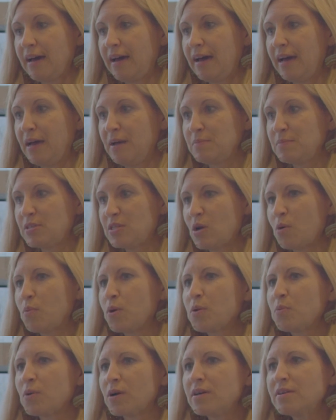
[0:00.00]
Um, so
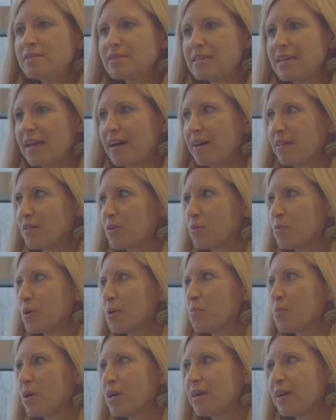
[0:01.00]
we weren't together,
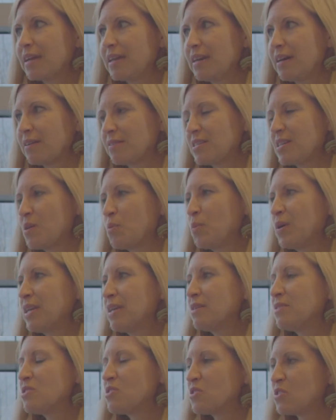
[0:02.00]
we weren't connecting, we
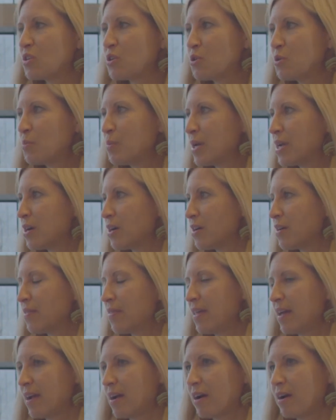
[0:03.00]
didn't Zoom here
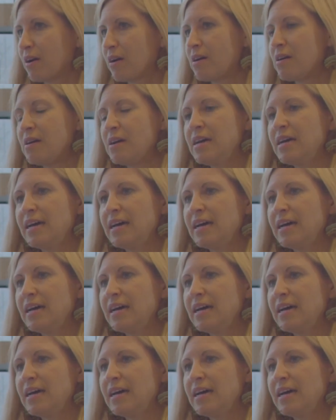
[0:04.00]
and there,